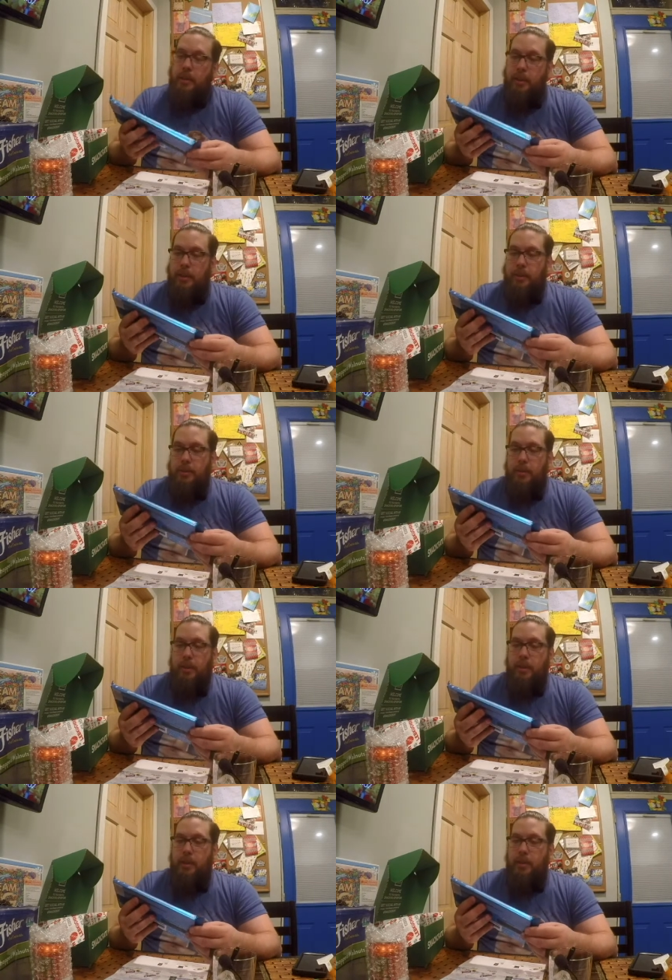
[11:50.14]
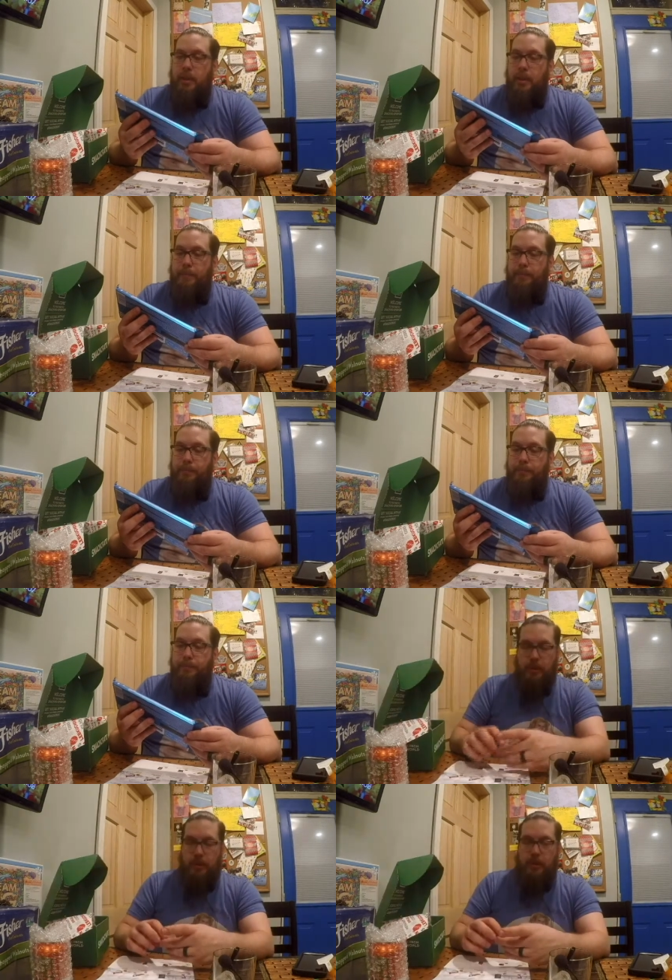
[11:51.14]
And then there's chocolate on top.
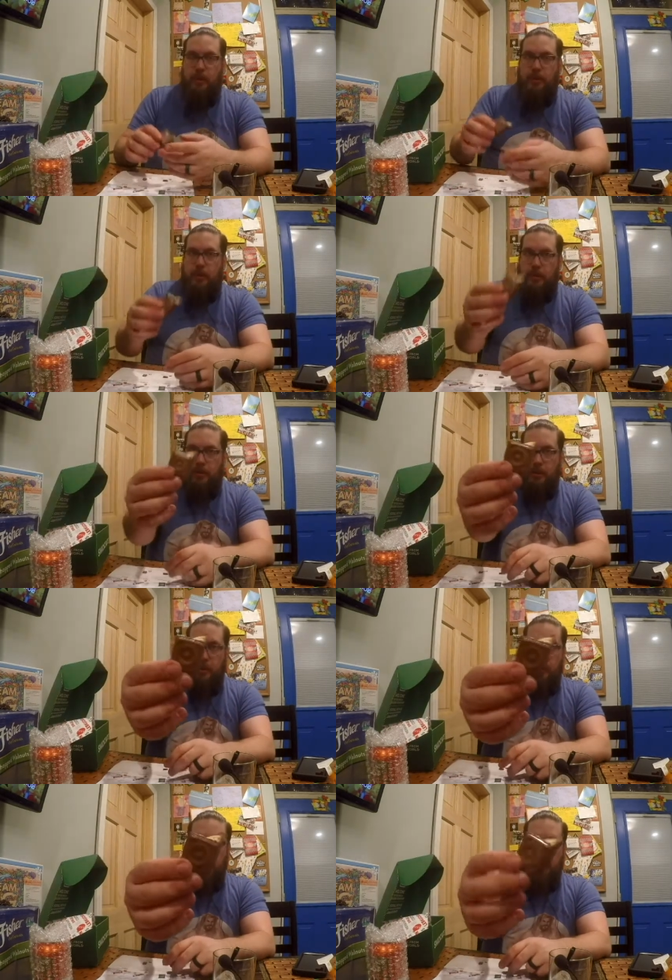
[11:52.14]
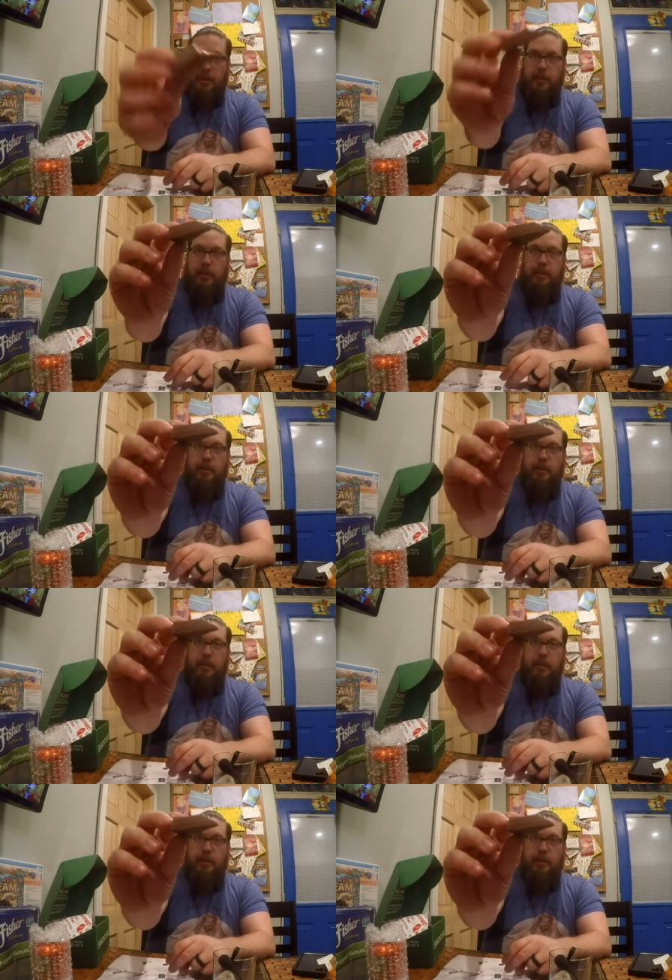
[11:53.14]
There it is.